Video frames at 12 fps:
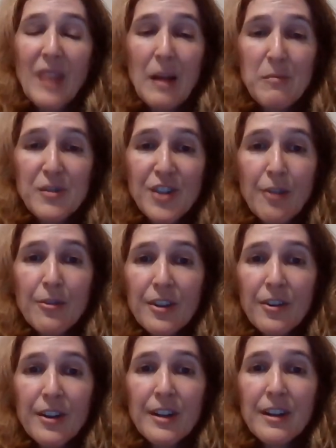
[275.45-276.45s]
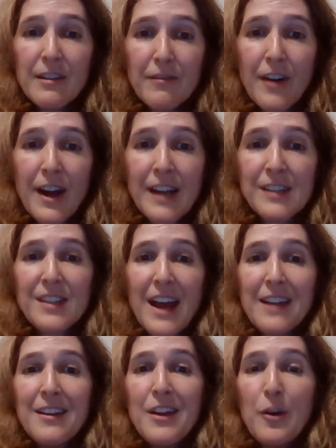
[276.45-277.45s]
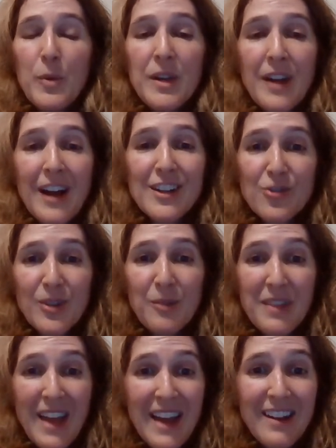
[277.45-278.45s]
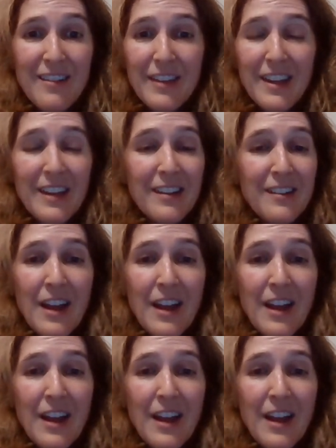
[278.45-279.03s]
I'm generally going to advise that we not treat with anything,